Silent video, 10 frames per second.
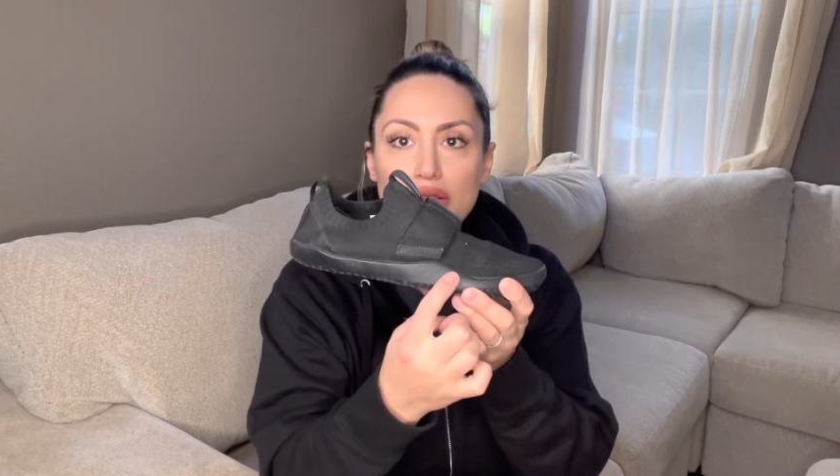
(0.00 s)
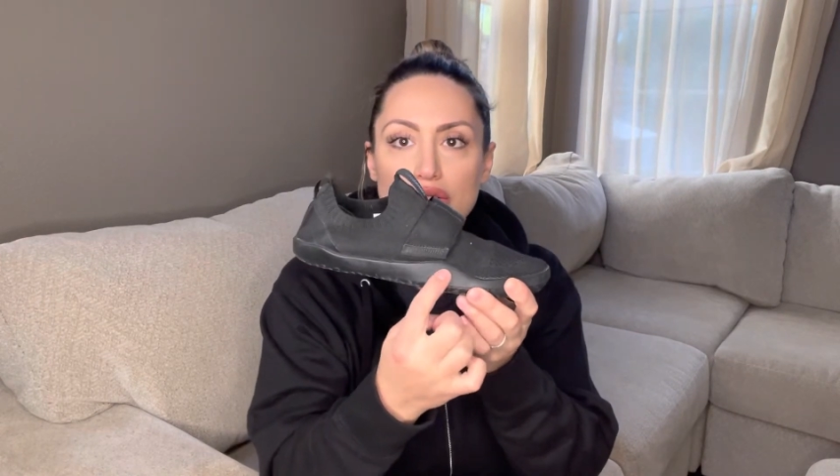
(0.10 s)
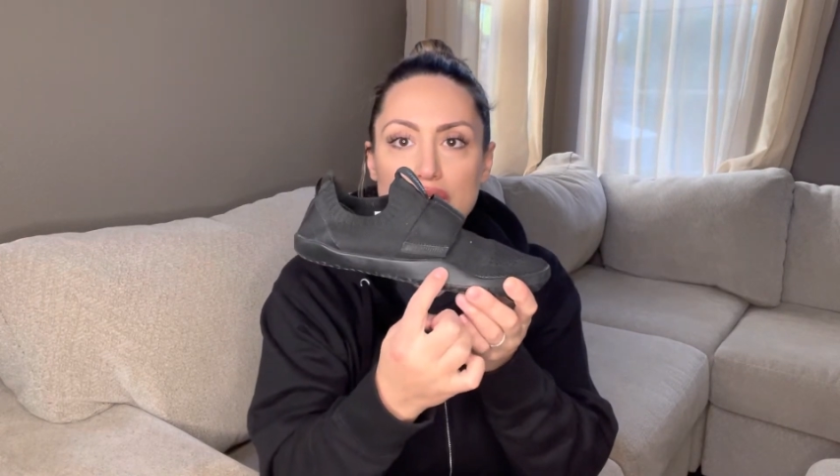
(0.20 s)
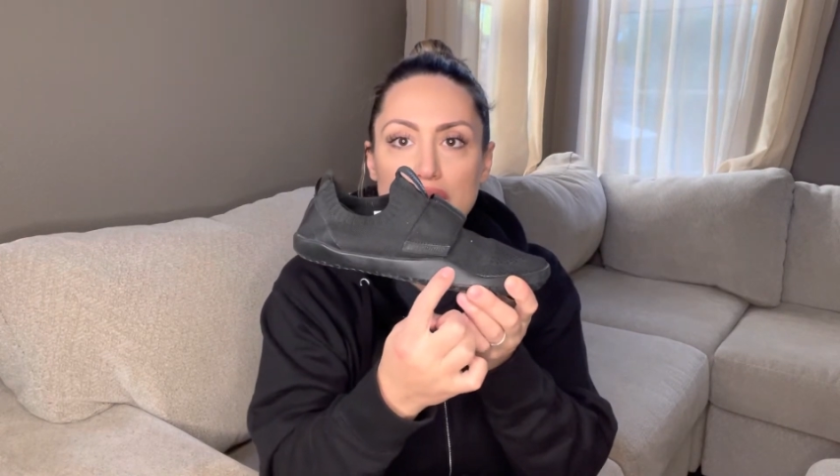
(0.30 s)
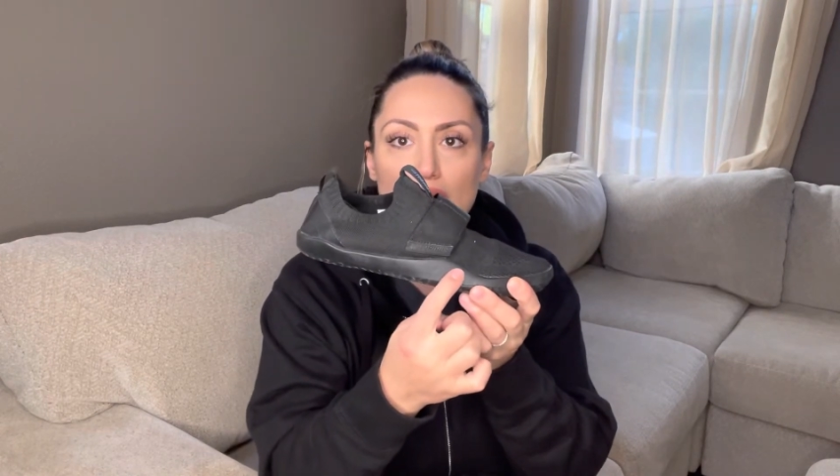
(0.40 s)
you
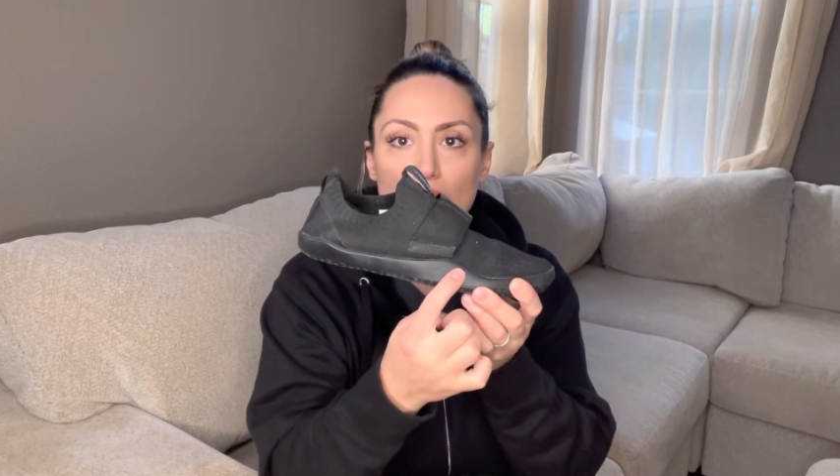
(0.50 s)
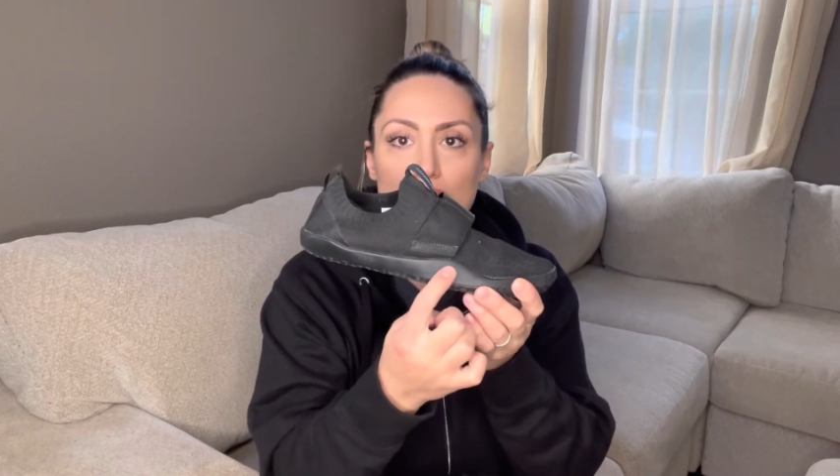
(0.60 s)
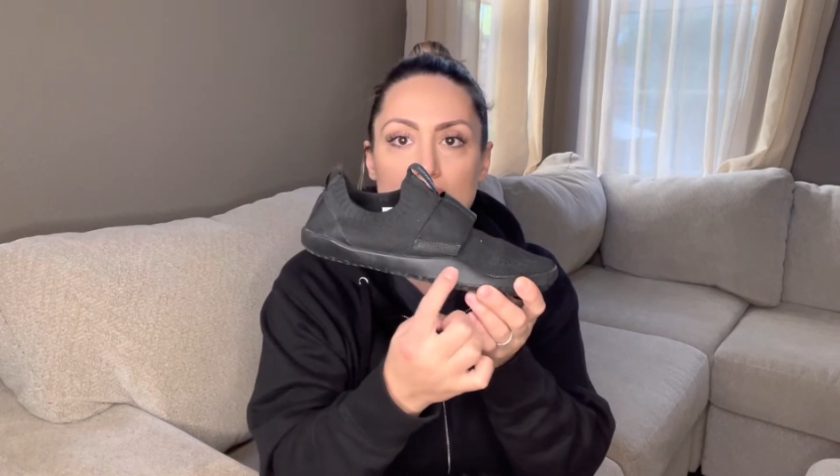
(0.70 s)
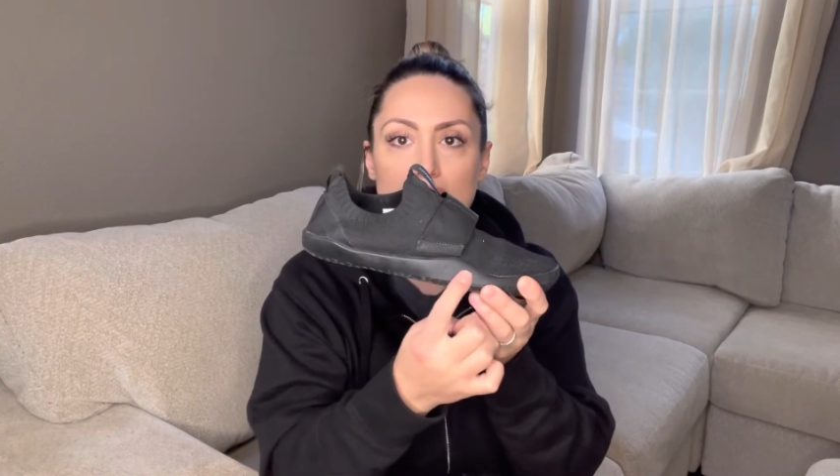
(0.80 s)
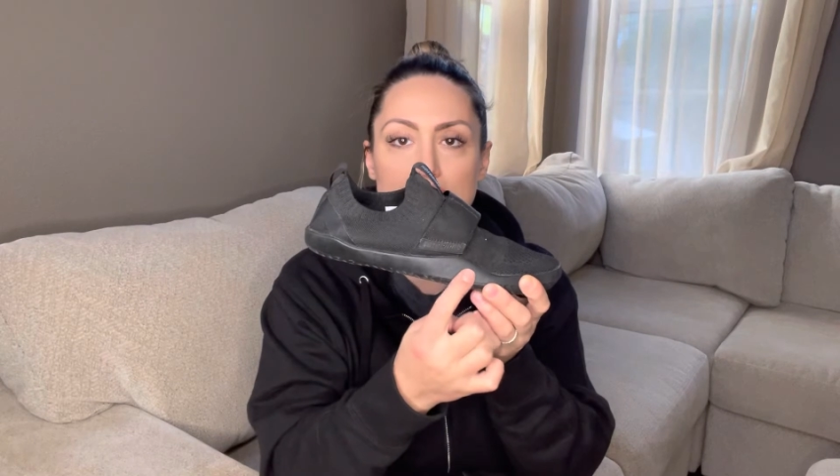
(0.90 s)
see how
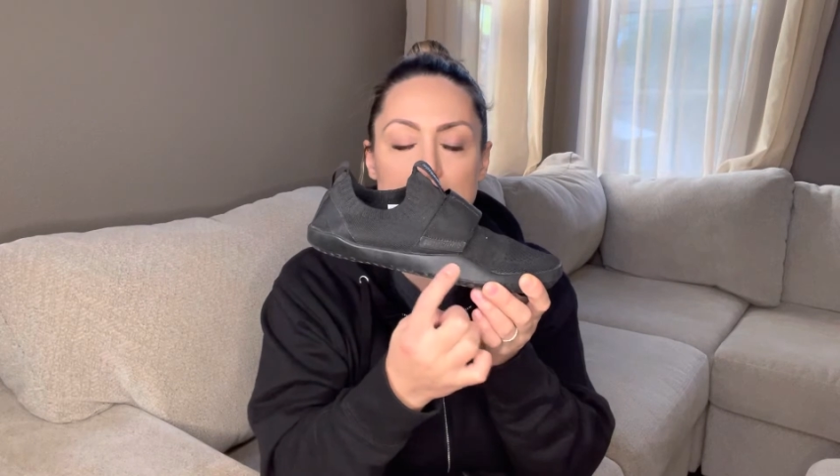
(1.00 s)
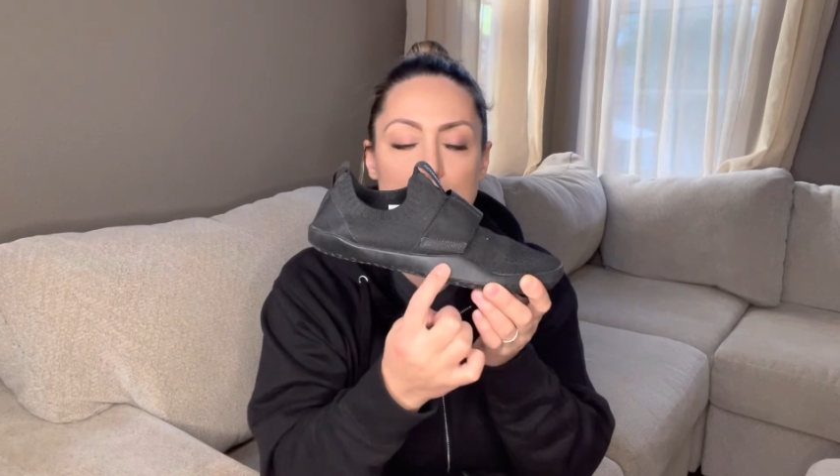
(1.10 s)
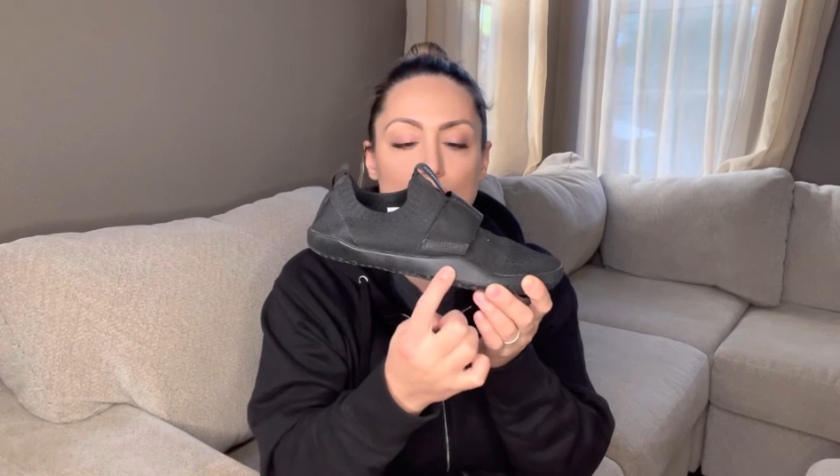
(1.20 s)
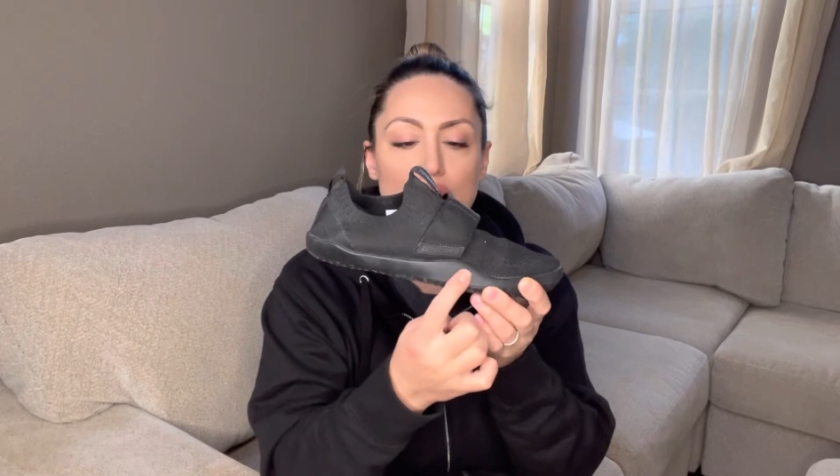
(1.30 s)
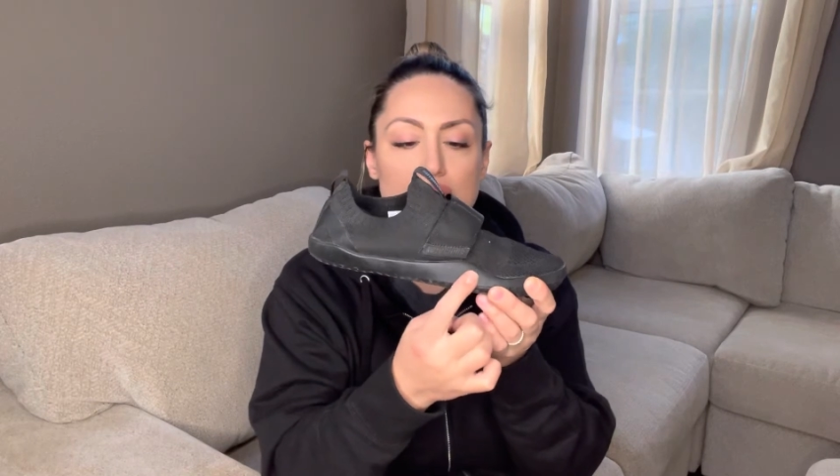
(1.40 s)
it
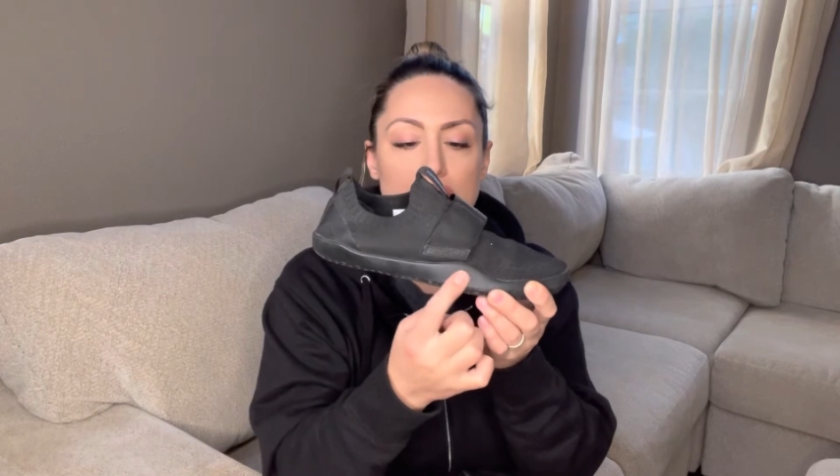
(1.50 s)
supports